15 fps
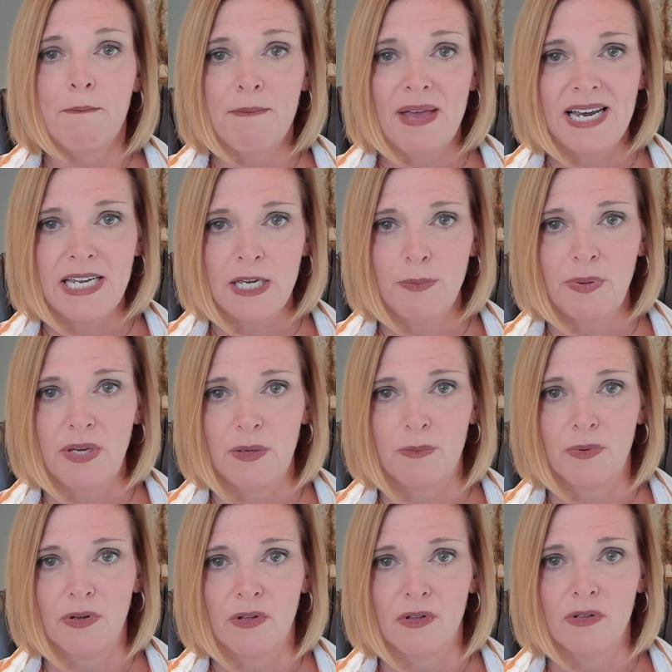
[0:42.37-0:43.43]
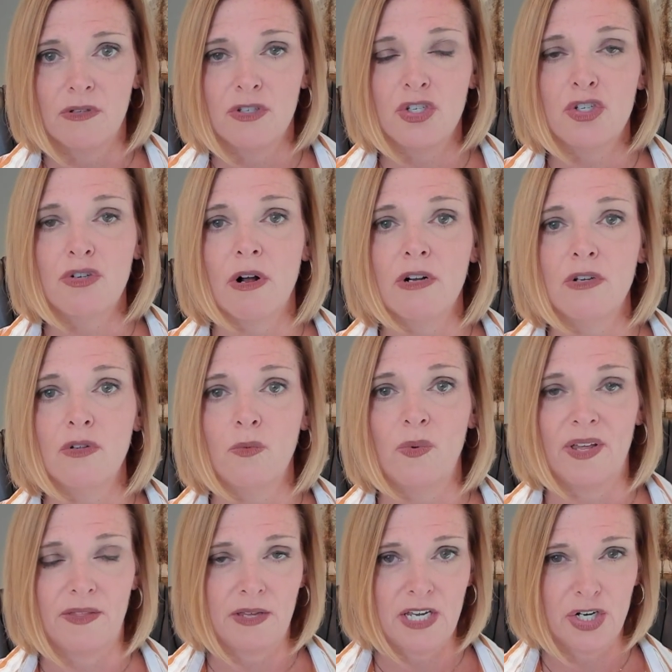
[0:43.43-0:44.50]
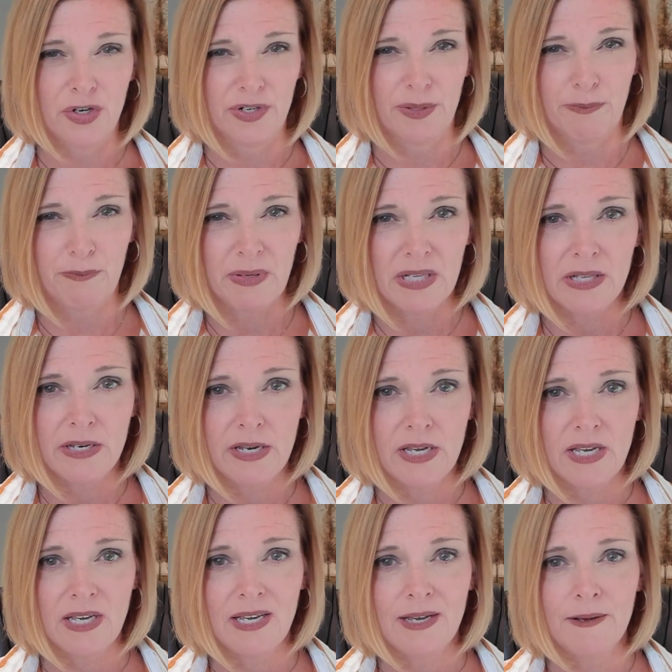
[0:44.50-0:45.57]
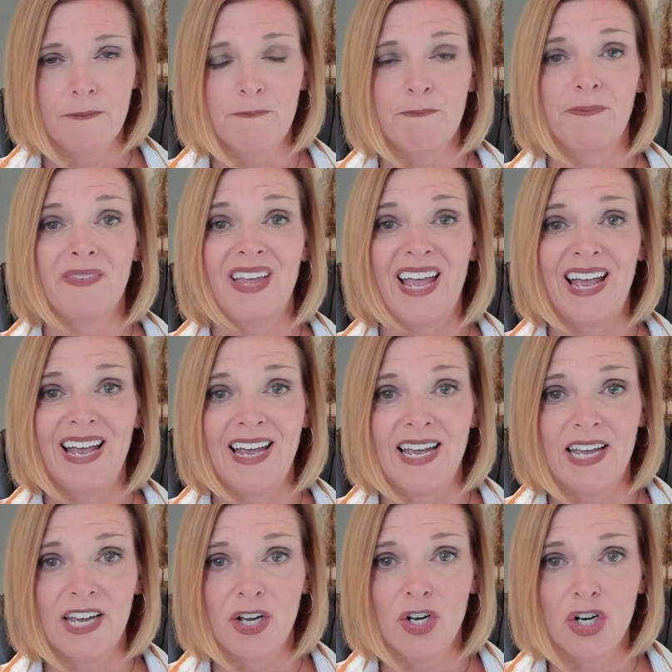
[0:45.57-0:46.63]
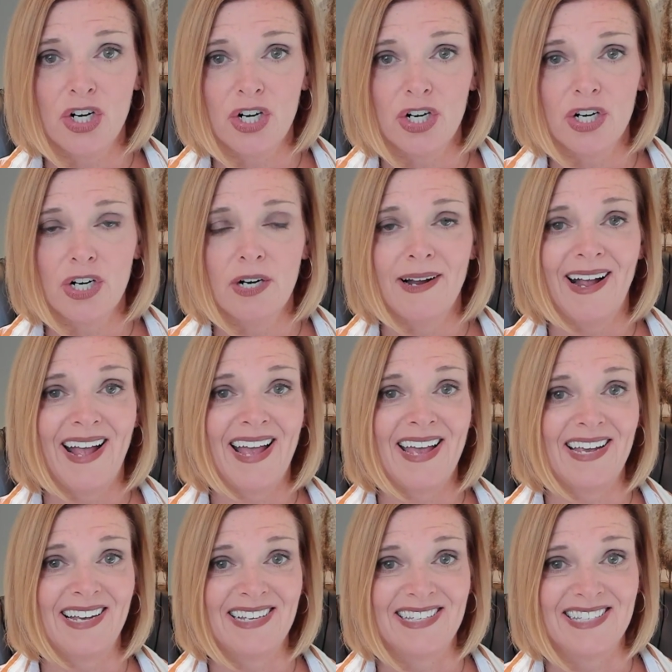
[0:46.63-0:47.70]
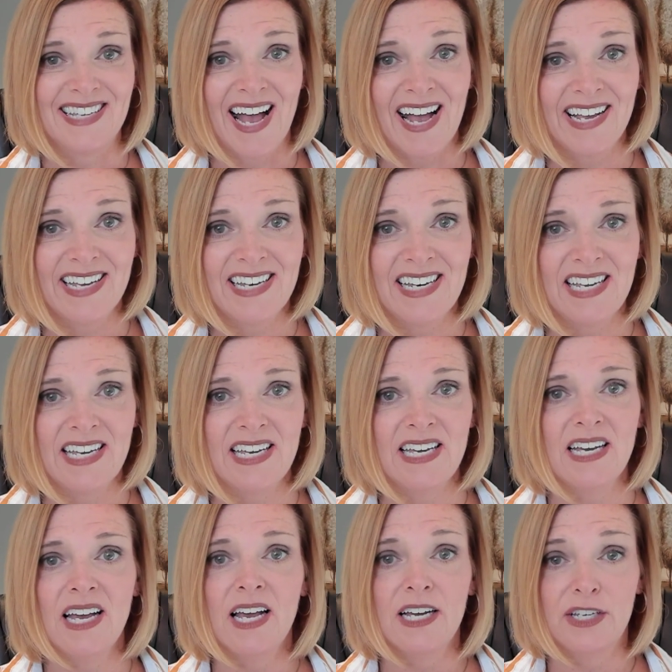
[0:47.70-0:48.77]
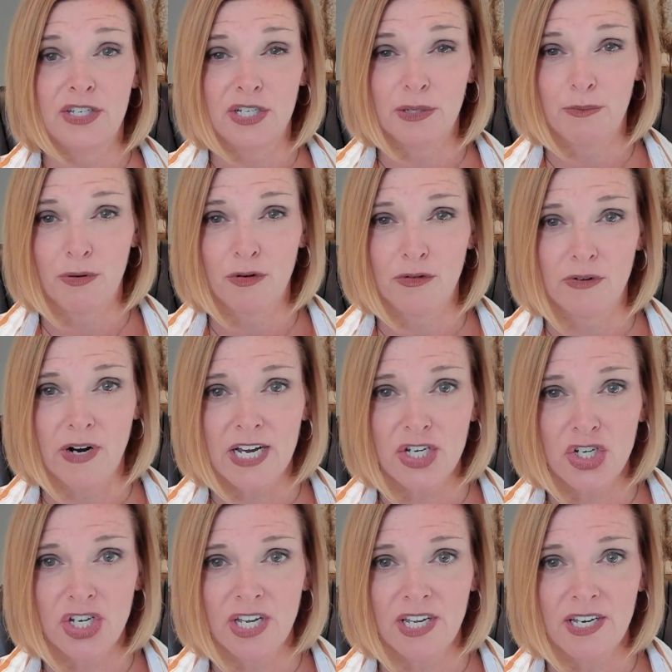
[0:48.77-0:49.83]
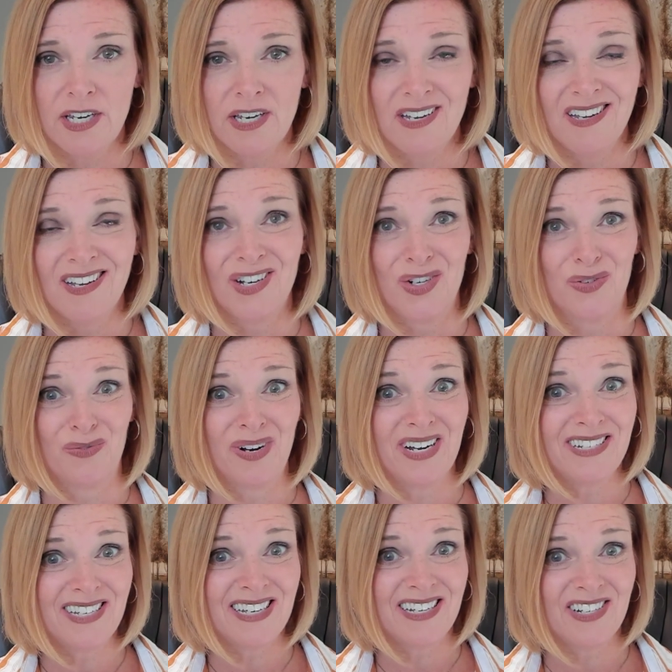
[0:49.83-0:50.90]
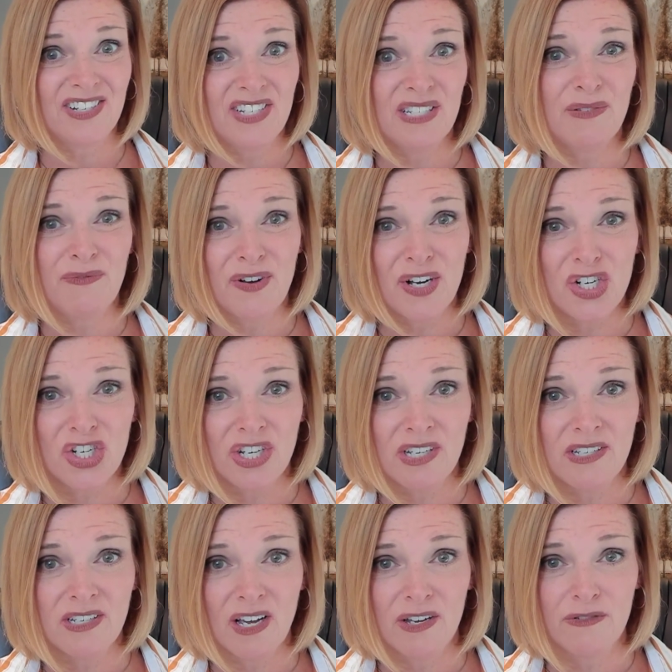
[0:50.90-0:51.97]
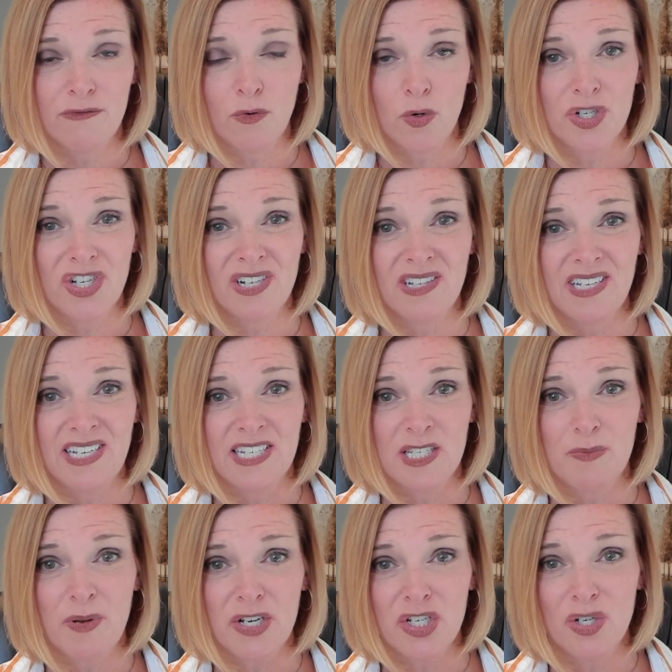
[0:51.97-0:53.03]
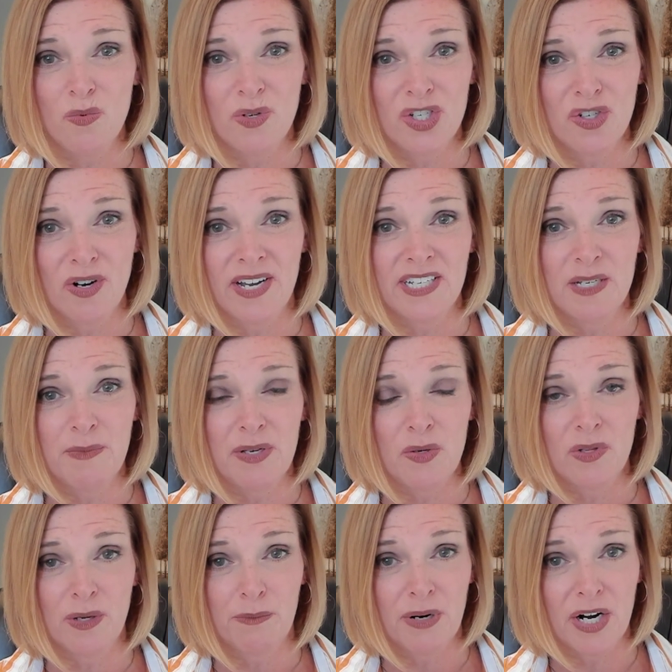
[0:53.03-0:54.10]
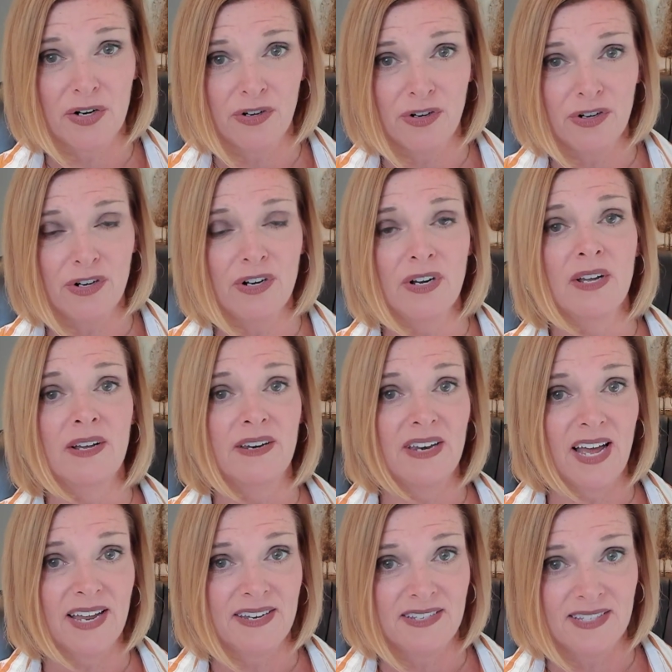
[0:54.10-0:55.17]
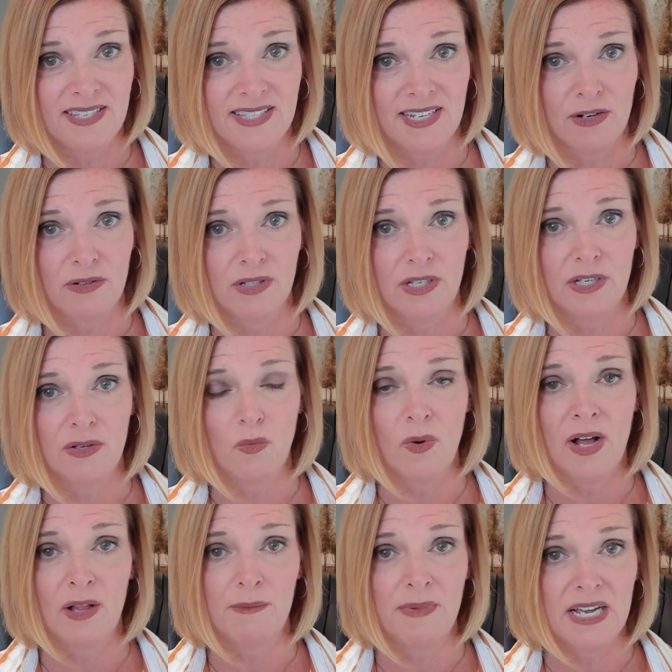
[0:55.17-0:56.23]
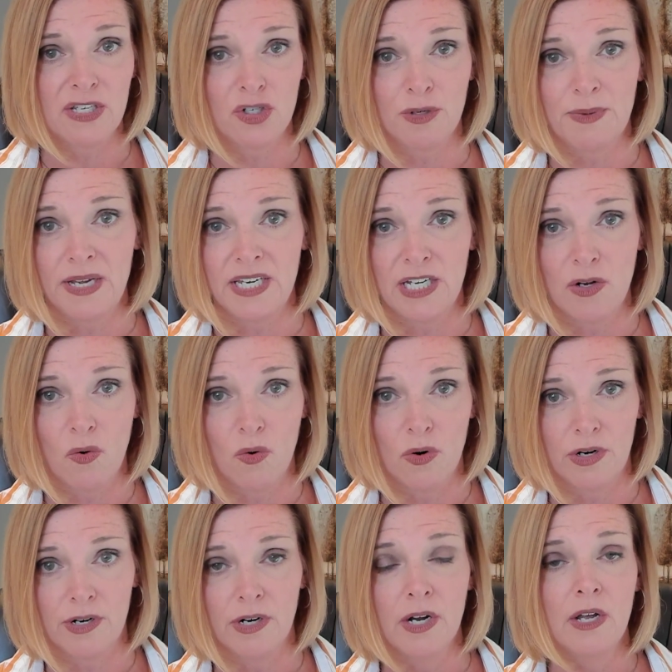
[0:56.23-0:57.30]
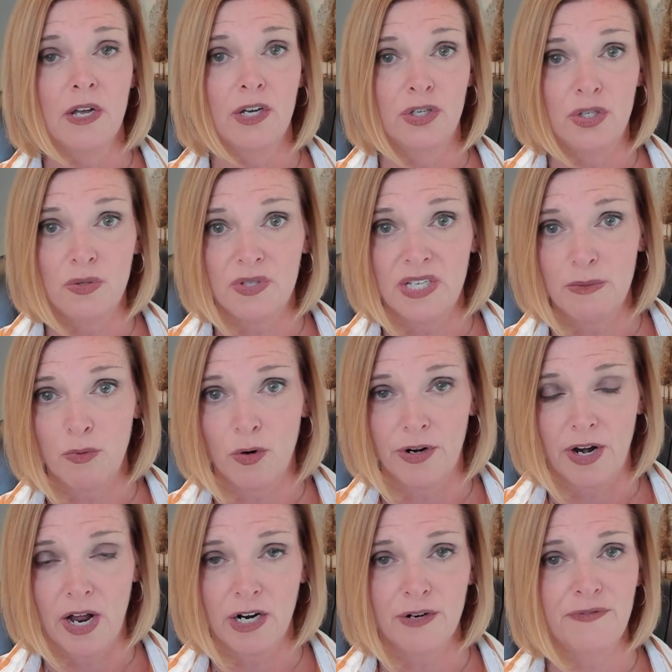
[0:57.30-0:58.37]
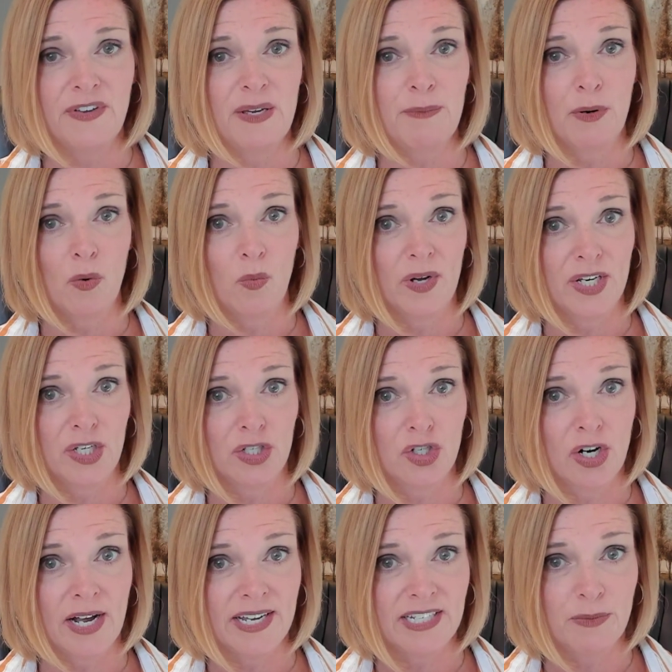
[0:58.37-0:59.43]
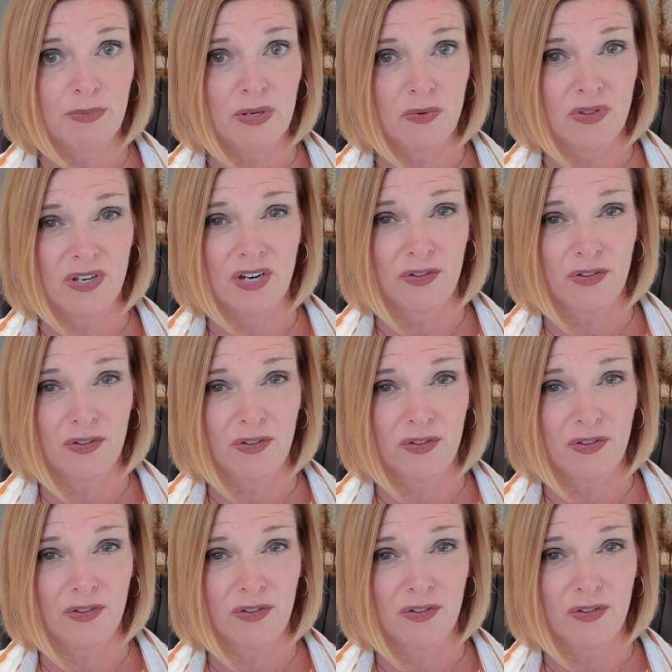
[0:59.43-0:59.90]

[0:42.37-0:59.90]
Many people struggle with irritability, anger, anxiety, depression, erectile dysfunction, unfortunately, especially when trying to be with a partner, not necessarily while masturbating or using pornography, but when trying to be with